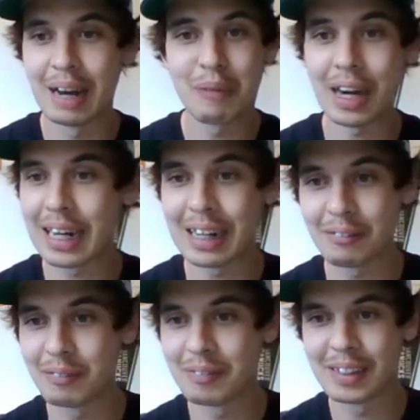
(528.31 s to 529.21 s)
I'm not
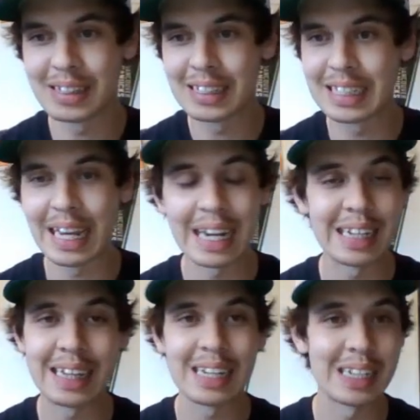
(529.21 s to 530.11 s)
kind of saying
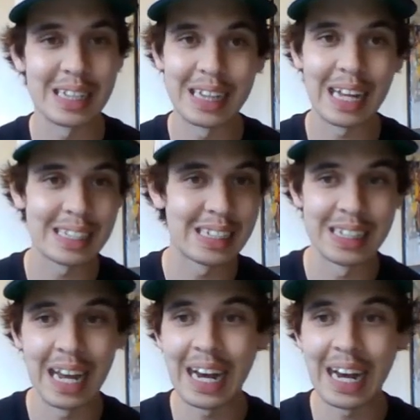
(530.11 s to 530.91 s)
anything that's